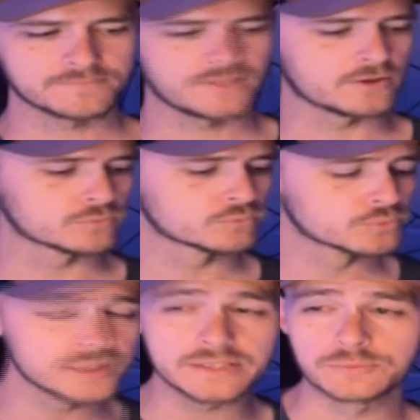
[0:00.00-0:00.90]
They're
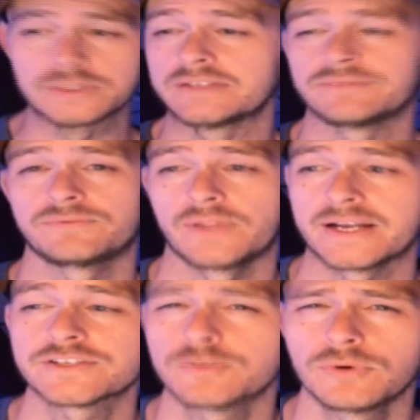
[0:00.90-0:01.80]
really, really
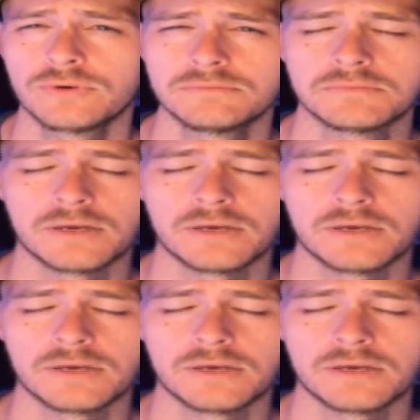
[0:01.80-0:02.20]
flexible.